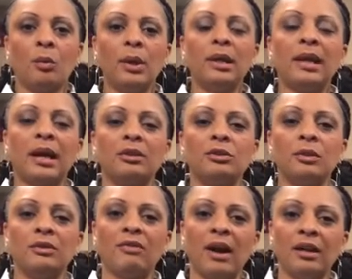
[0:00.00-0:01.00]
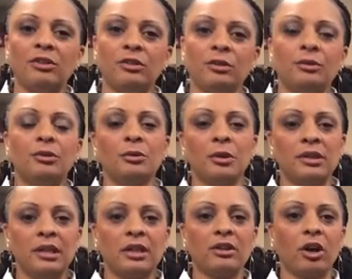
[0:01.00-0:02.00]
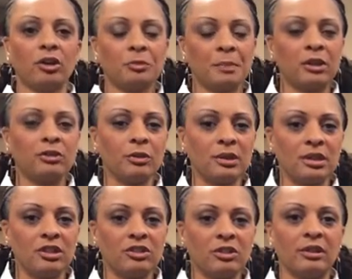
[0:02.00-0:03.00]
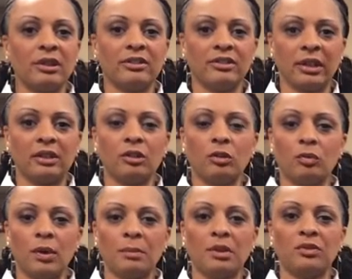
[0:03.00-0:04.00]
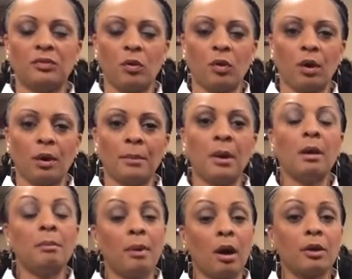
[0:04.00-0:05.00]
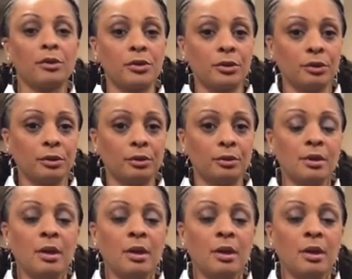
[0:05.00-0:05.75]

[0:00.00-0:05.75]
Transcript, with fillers: we'd like to invite you to attend our special edition Executive Women's Forum, Part 2,